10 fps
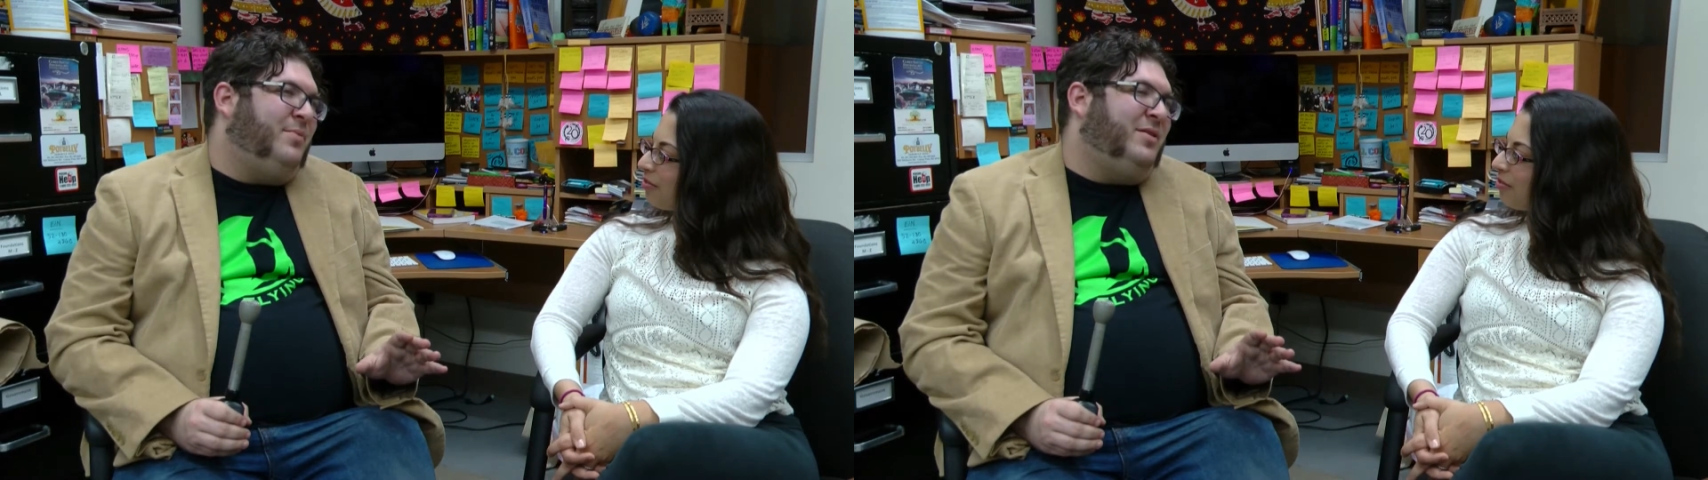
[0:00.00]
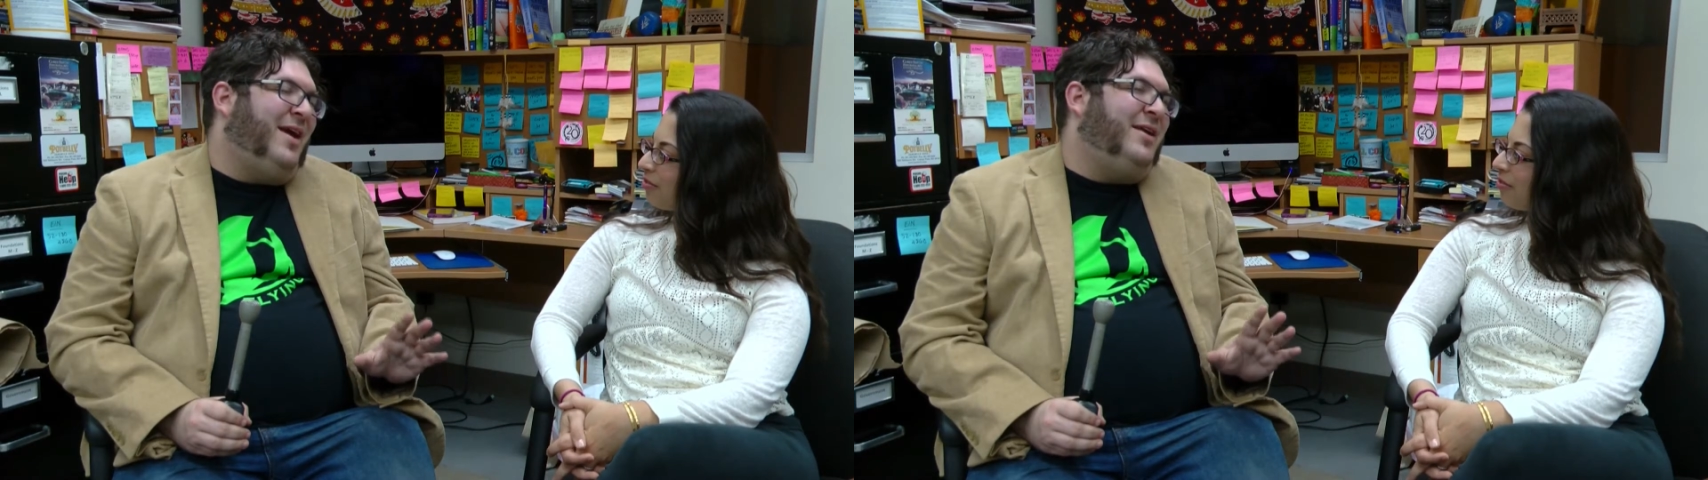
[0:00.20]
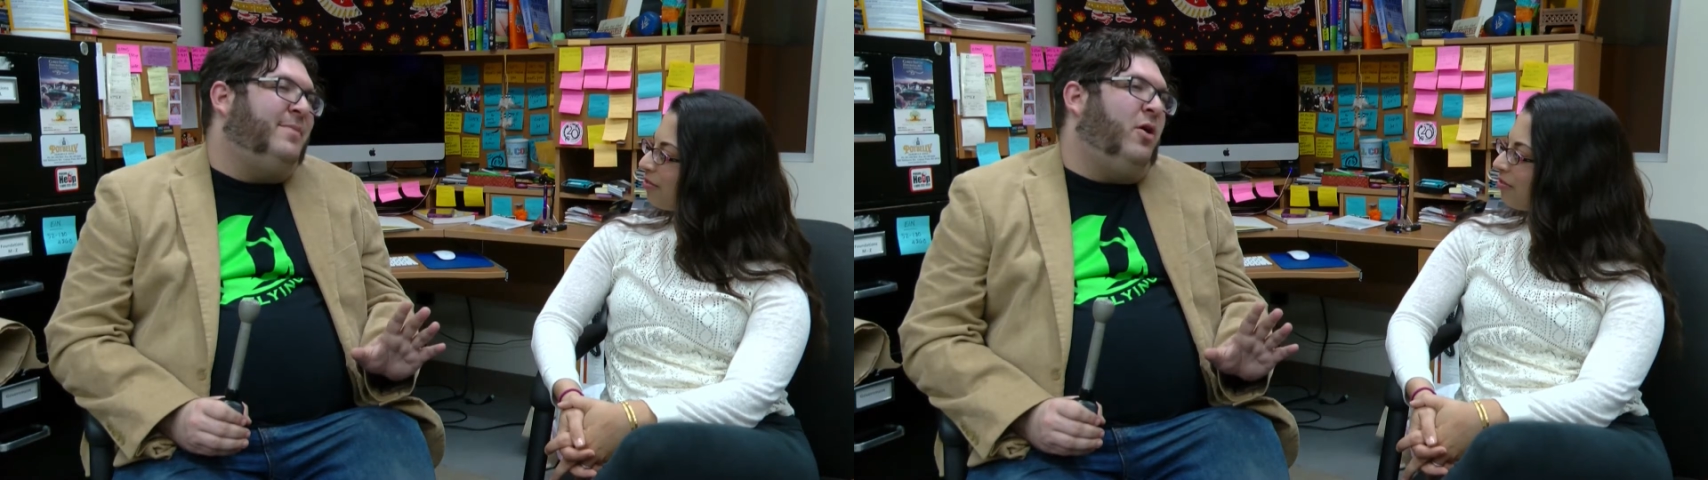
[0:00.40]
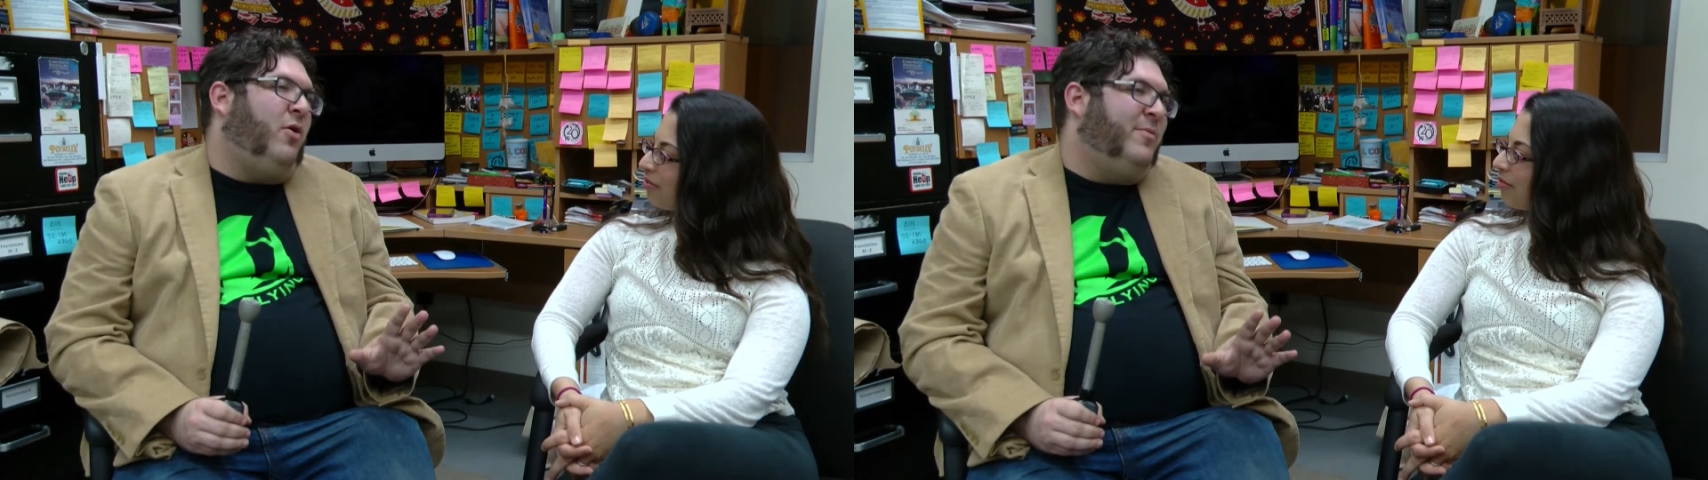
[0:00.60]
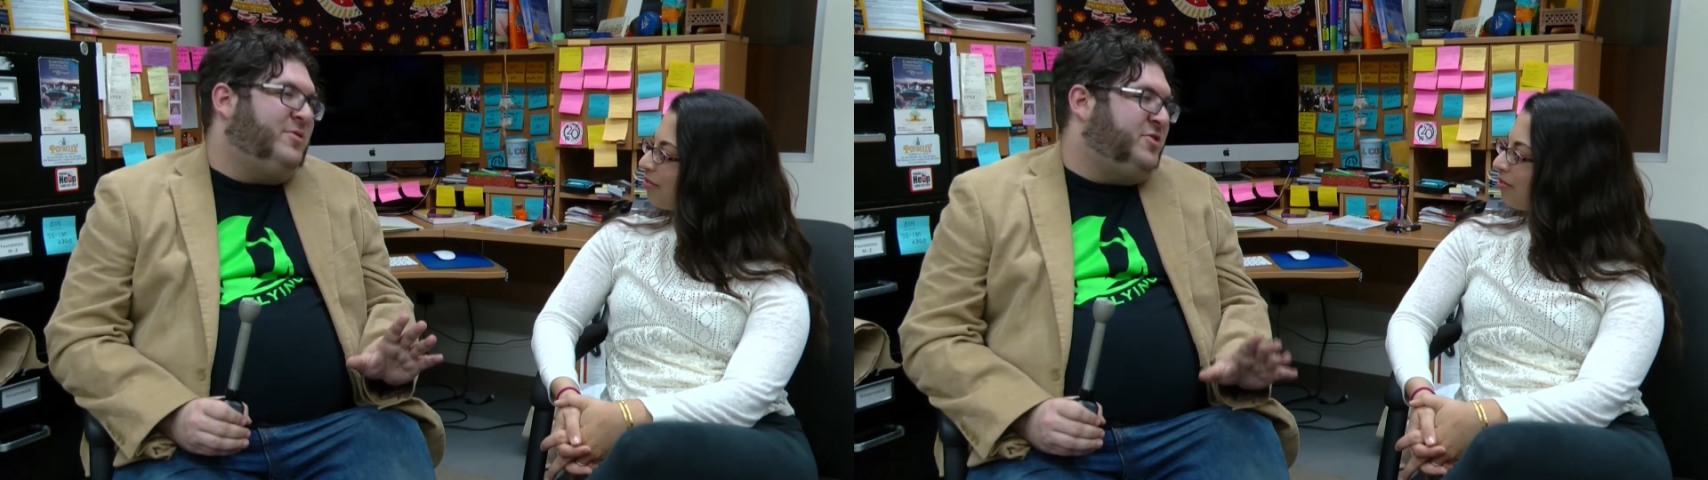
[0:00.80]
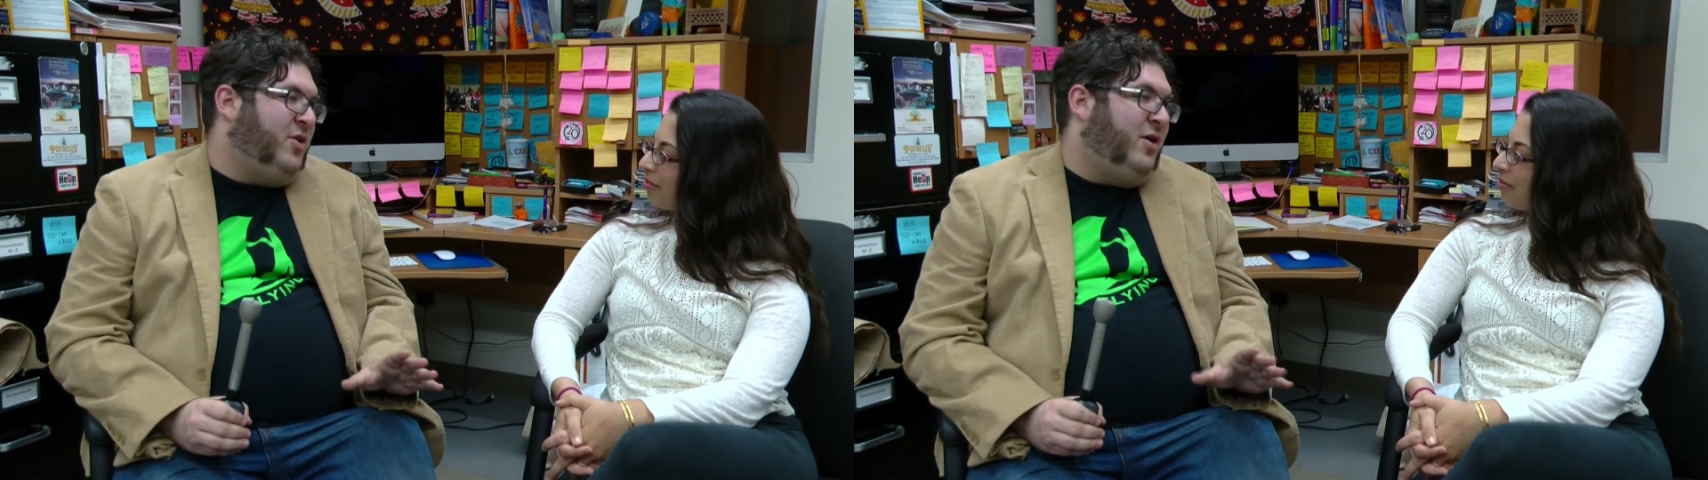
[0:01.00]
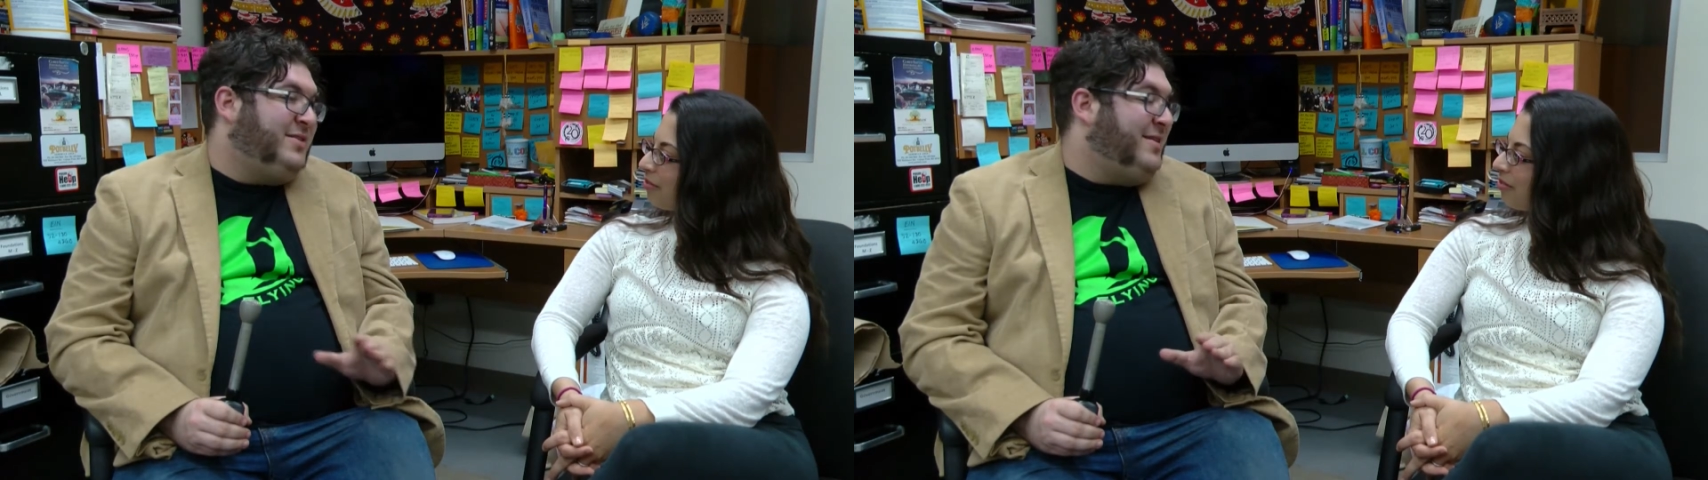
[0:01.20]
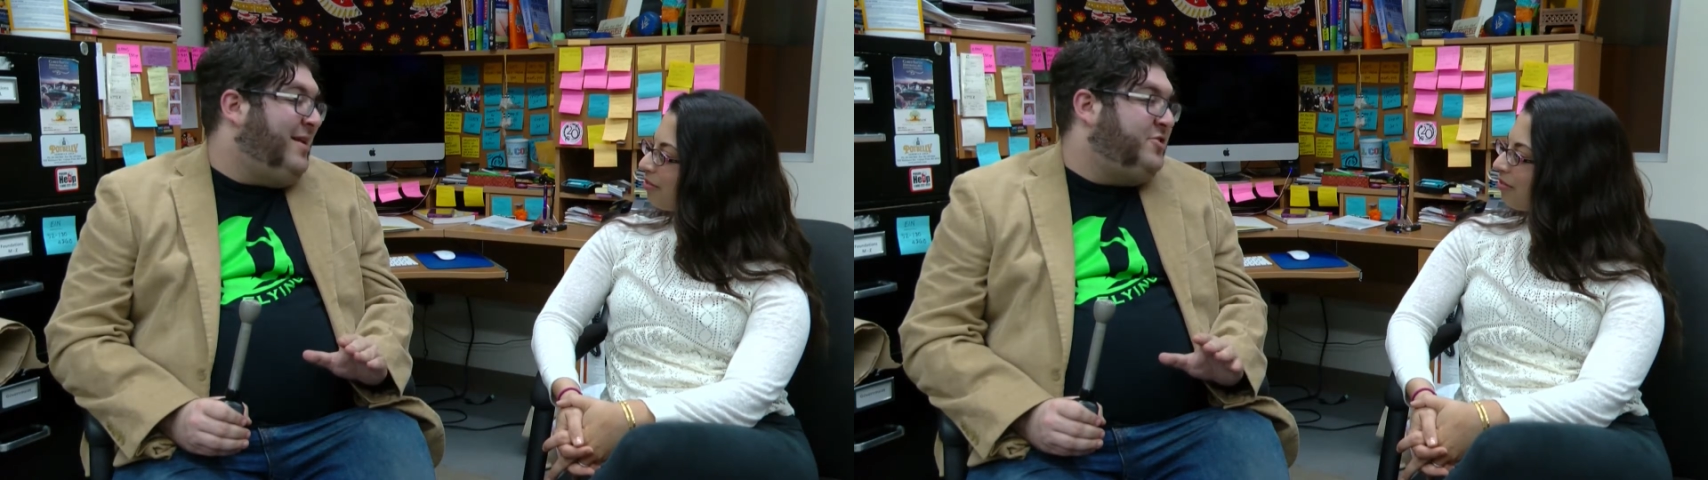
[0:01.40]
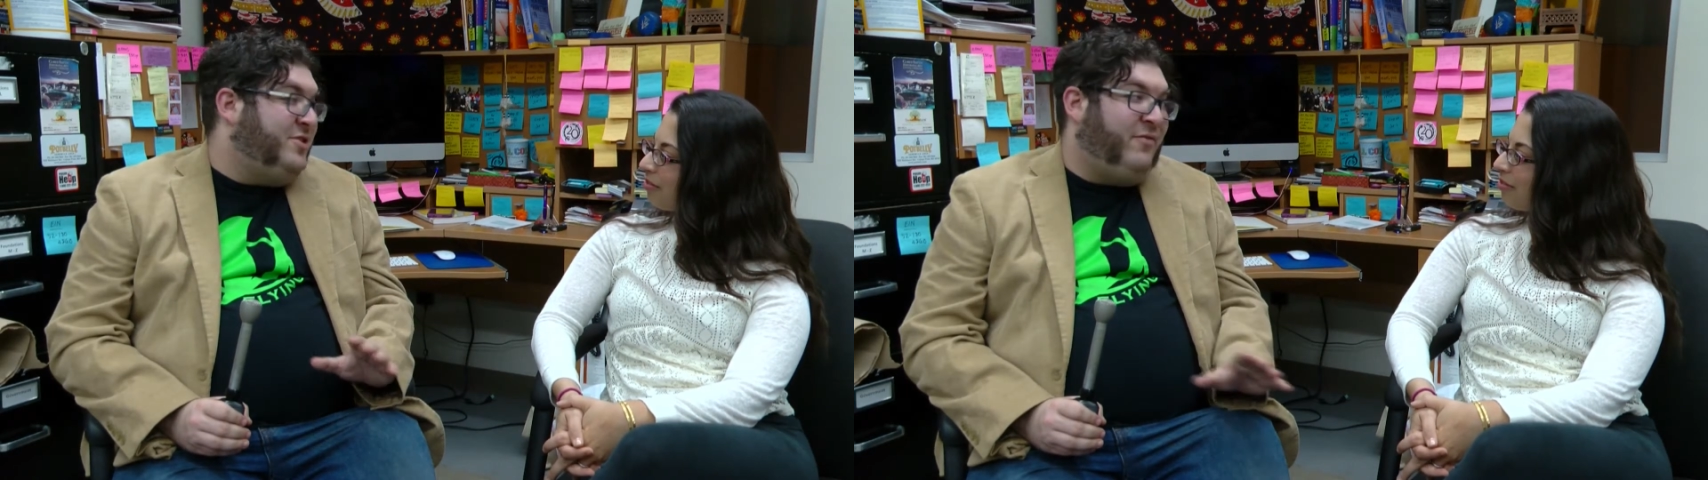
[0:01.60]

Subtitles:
played me a whole bunch of songs that I'd actually